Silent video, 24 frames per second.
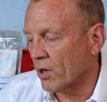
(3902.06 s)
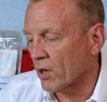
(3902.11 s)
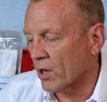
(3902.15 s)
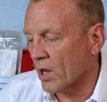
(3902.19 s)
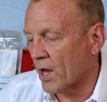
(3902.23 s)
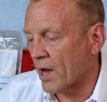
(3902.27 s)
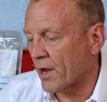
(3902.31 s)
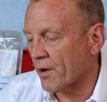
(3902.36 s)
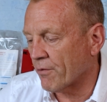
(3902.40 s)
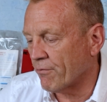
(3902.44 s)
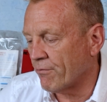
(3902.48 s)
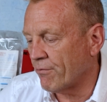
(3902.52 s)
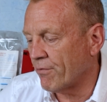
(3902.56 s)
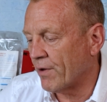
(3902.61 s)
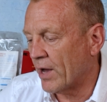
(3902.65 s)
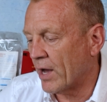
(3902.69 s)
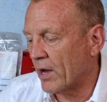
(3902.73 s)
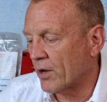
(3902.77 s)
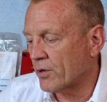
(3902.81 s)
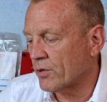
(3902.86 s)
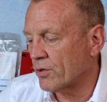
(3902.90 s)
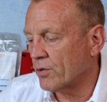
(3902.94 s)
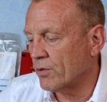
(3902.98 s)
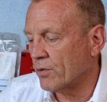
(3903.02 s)
a lot of
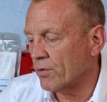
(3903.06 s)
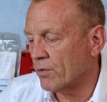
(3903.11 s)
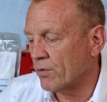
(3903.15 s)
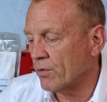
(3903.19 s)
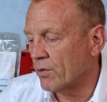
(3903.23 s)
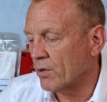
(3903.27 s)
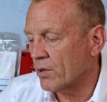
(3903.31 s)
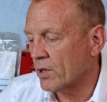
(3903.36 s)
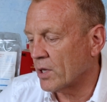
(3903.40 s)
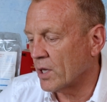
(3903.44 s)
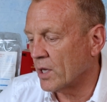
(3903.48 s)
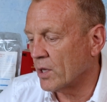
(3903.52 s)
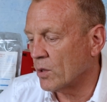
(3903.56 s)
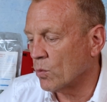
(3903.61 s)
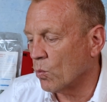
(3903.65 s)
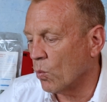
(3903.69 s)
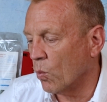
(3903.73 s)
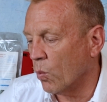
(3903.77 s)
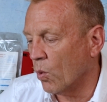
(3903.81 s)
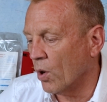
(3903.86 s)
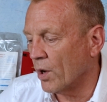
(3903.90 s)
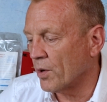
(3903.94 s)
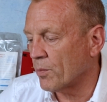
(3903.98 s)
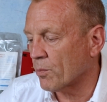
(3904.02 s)
value
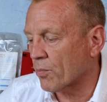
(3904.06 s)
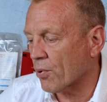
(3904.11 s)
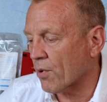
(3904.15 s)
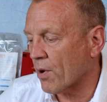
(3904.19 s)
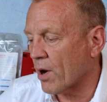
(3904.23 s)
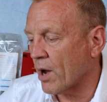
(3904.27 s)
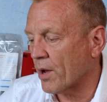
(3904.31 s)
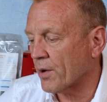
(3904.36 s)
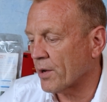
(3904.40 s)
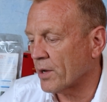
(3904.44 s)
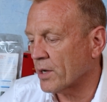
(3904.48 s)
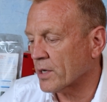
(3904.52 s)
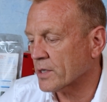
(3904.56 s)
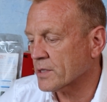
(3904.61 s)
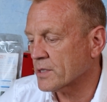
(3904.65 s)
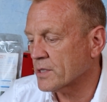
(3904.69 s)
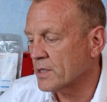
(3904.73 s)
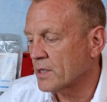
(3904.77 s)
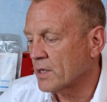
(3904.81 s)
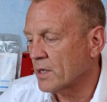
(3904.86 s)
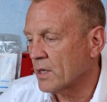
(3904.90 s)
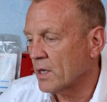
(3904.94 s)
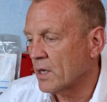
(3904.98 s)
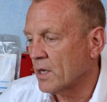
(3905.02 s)
in one product,
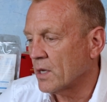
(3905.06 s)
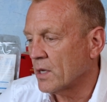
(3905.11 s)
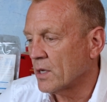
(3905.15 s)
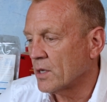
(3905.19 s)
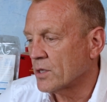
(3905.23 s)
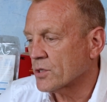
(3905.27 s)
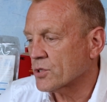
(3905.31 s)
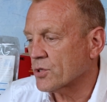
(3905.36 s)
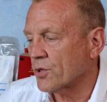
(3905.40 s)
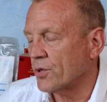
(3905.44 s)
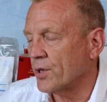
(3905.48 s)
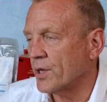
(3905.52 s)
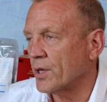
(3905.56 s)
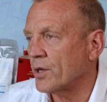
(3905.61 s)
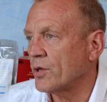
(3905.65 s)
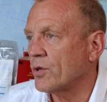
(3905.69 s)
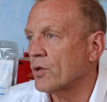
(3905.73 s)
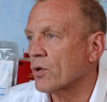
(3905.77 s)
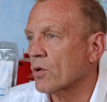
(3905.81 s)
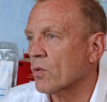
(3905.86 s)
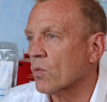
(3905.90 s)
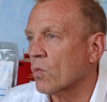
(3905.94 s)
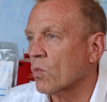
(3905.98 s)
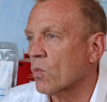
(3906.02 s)
so that
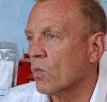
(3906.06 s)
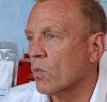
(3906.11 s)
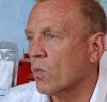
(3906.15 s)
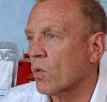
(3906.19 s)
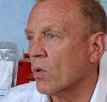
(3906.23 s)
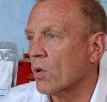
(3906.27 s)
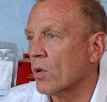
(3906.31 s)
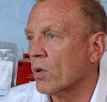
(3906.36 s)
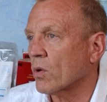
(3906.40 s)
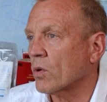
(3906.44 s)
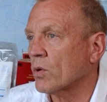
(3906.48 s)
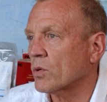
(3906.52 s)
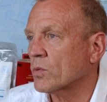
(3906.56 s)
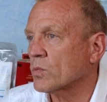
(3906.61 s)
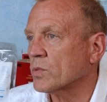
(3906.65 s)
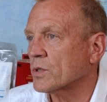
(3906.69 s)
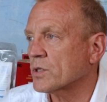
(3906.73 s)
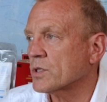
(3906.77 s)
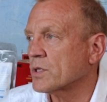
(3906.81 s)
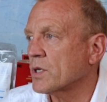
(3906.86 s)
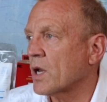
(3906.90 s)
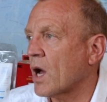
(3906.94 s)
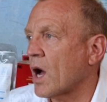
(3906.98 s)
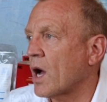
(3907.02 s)
your world
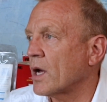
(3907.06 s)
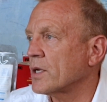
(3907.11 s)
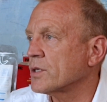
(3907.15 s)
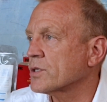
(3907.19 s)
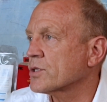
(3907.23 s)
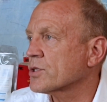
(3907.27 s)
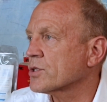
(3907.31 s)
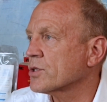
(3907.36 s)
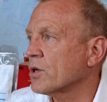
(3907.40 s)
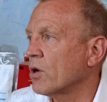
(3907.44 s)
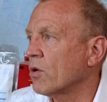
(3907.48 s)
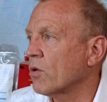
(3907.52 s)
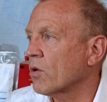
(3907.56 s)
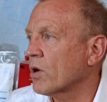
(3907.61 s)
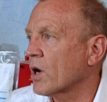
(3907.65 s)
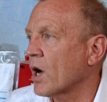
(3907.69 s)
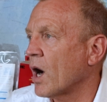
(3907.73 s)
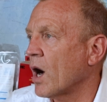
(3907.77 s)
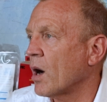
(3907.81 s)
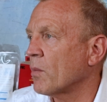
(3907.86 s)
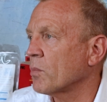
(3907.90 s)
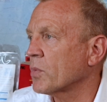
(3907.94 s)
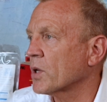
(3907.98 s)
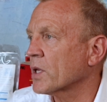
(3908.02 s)
was not so
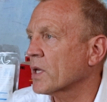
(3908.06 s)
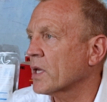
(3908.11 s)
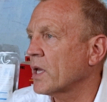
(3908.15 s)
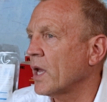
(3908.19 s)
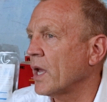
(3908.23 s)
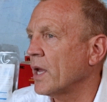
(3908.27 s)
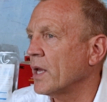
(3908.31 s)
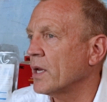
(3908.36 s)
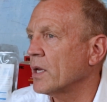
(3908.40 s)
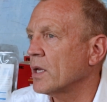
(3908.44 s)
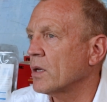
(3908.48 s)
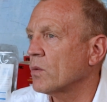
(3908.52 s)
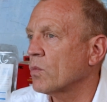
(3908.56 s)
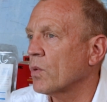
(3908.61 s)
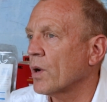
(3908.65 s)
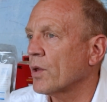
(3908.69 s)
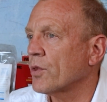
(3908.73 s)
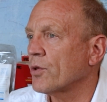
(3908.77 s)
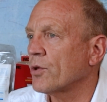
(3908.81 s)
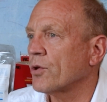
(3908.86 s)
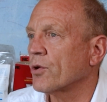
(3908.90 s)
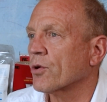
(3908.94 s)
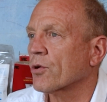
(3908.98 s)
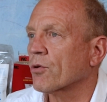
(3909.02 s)
complicated,
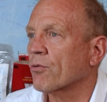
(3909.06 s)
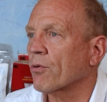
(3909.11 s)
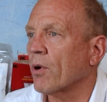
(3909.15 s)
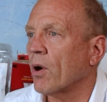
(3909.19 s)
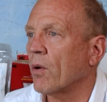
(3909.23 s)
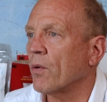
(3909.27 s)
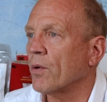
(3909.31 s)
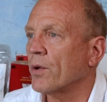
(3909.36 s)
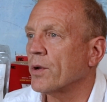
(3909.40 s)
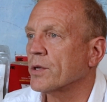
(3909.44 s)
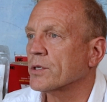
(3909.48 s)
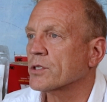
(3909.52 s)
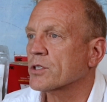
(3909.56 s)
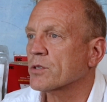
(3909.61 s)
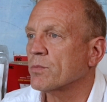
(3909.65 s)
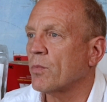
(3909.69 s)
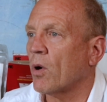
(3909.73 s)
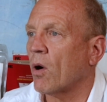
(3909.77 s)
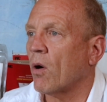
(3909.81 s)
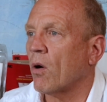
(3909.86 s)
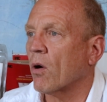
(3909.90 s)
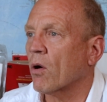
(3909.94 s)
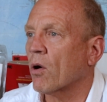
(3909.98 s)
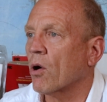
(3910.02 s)
whether you're growing a
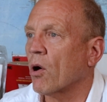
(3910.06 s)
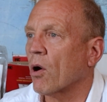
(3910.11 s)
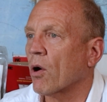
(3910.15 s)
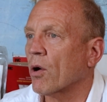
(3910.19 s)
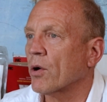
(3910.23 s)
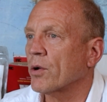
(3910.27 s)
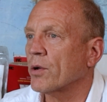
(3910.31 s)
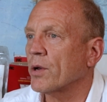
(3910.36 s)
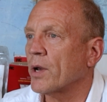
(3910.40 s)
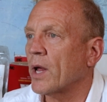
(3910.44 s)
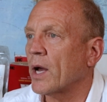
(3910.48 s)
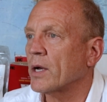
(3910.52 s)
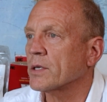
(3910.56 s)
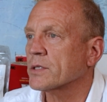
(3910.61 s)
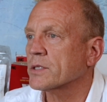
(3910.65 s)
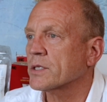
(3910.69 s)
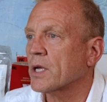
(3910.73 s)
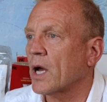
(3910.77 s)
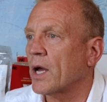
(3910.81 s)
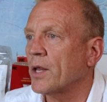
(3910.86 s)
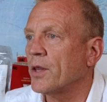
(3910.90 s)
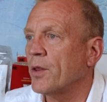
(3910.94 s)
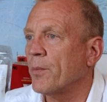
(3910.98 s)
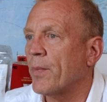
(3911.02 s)
small garden
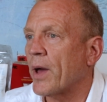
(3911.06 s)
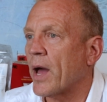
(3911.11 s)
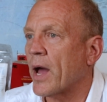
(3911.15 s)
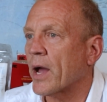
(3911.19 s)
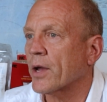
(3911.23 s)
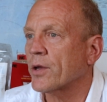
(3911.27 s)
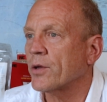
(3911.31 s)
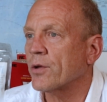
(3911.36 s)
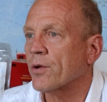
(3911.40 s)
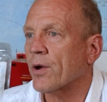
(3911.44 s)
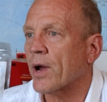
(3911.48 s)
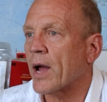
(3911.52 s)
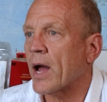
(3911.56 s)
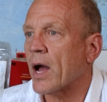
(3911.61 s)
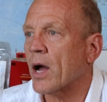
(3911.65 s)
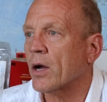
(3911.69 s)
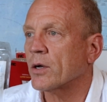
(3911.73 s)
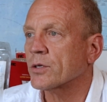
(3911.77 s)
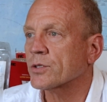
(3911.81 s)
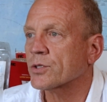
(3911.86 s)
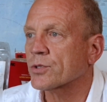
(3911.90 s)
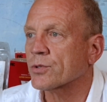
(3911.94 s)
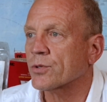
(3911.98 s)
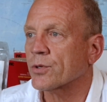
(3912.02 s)
outside the back of your
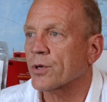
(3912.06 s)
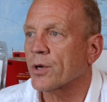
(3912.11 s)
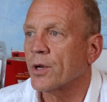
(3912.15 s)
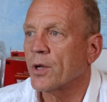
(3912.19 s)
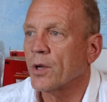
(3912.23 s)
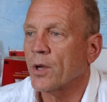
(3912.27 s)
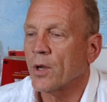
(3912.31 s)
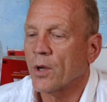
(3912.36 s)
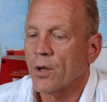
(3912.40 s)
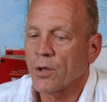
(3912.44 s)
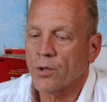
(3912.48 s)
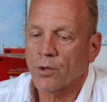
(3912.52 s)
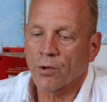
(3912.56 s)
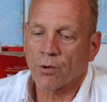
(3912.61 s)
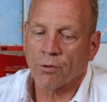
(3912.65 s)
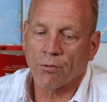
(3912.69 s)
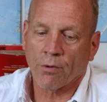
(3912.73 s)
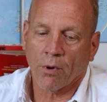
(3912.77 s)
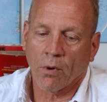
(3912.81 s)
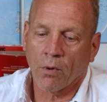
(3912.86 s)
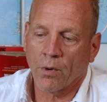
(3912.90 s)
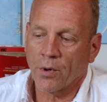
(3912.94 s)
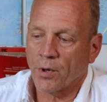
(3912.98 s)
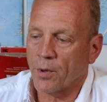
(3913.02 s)
house, or you're
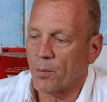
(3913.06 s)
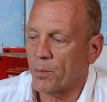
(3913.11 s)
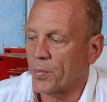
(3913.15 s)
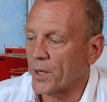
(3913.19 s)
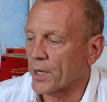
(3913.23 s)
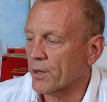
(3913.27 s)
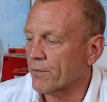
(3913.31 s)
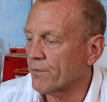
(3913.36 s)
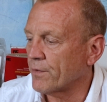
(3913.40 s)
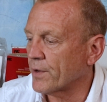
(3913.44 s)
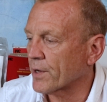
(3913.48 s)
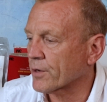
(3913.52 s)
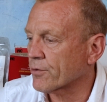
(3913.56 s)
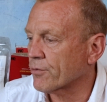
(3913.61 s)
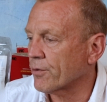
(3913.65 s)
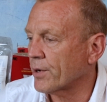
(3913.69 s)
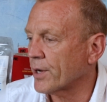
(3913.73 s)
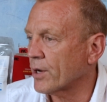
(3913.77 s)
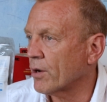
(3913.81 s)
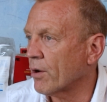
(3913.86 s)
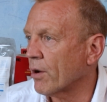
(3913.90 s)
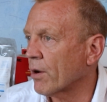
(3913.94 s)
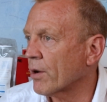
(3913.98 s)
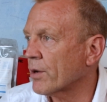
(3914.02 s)
growing a big
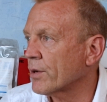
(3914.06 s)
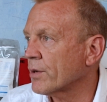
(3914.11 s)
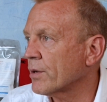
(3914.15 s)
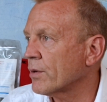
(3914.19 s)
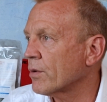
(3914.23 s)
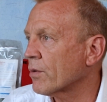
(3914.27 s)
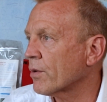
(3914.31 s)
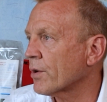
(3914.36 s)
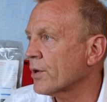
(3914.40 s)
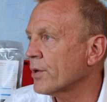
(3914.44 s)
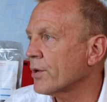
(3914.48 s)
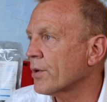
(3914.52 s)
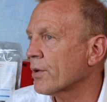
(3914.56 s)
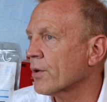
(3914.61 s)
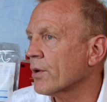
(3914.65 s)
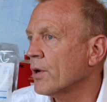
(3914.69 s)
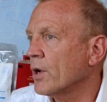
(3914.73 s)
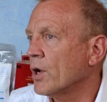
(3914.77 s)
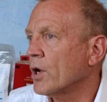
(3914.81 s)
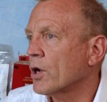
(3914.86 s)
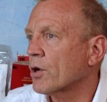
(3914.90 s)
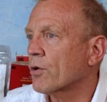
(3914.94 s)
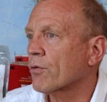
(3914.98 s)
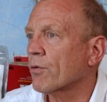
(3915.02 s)
victory garden, or you're
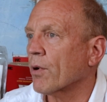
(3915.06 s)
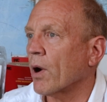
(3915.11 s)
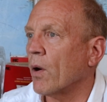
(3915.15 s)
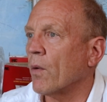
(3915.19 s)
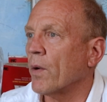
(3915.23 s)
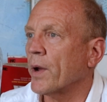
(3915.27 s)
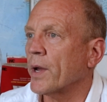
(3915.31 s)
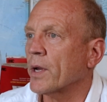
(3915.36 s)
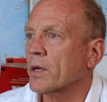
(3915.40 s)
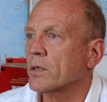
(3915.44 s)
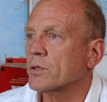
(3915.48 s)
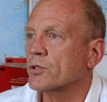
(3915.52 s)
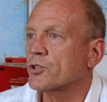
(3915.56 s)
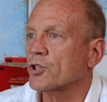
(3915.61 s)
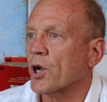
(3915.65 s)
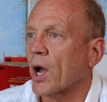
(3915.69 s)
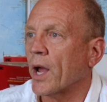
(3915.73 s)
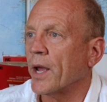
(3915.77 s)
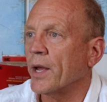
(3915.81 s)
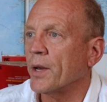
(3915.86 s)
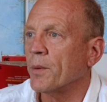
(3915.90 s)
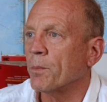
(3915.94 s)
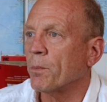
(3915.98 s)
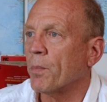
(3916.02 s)
growing
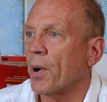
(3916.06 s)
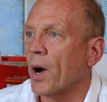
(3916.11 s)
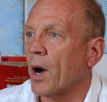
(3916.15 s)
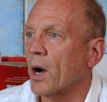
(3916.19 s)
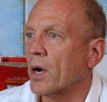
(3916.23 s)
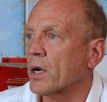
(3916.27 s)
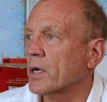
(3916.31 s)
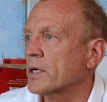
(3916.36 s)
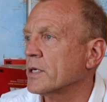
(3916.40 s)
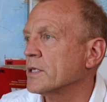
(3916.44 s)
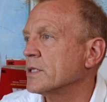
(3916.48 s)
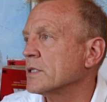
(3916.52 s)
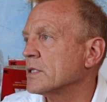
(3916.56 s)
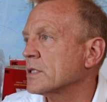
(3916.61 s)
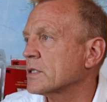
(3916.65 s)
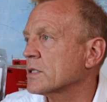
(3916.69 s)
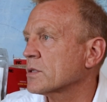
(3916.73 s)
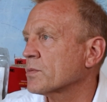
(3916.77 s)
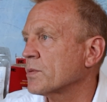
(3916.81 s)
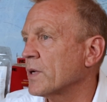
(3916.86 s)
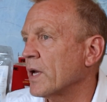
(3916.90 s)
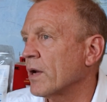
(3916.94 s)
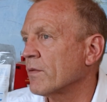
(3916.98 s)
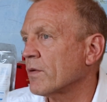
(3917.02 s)
giant
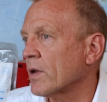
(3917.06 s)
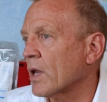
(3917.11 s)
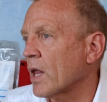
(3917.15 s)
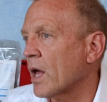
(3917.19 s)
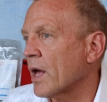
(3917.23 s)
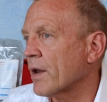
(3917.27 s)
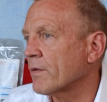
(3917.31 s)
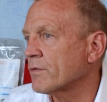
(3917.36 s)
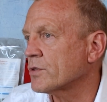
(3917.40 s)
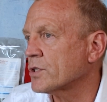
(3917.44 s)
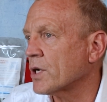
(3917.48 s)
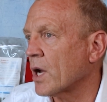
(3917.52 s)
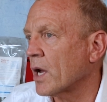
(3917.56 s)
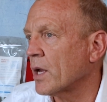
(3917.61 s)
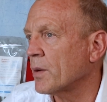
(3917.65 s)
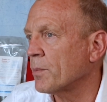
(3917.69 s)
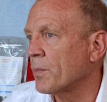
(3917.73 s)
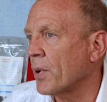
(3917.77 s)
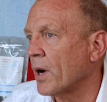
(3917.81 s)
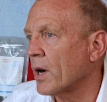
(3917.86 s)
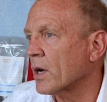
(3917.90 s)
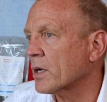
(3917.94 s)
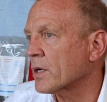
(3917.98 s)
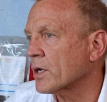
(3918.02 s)
pumpkins. We have a lot of
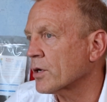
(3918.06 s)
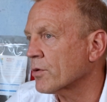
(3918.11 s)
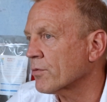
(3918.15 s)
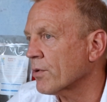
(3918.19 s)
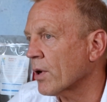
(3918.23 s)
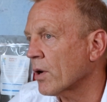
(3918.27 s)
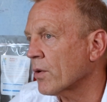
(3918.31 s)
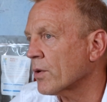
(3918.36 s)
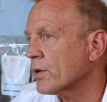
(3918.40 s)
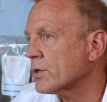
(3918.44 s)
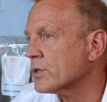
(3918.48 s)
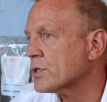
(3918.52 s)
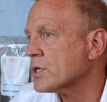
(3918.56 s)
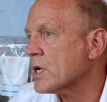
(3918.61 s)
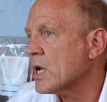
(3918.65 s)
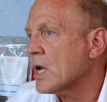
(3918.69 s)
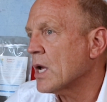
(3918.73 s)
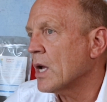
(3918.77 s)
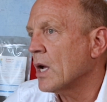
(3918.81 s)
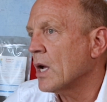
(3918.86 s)
giant pumpkin growers,